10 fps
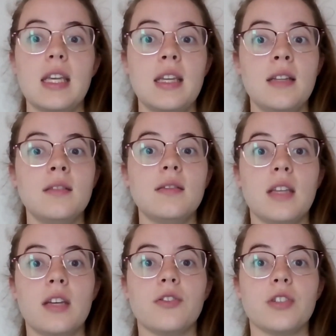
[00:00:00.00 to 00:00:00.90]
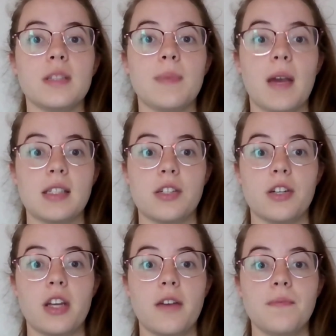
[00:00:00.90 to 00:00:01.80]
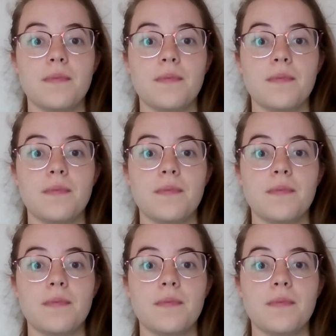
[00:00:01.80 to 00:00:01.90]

in increased bacteria.